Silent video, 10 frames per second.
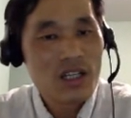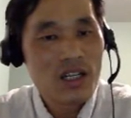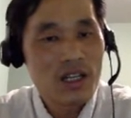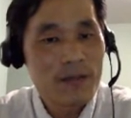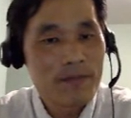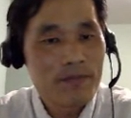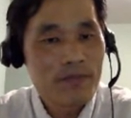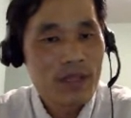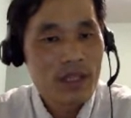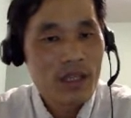
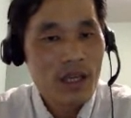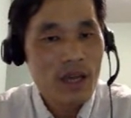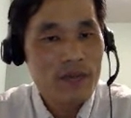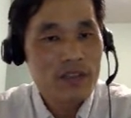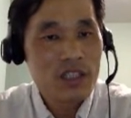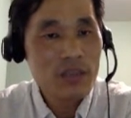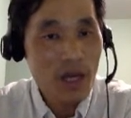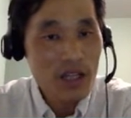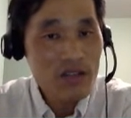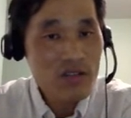Ft
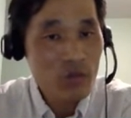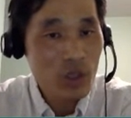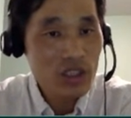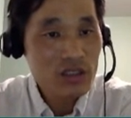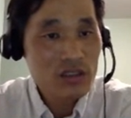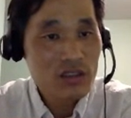minus 1,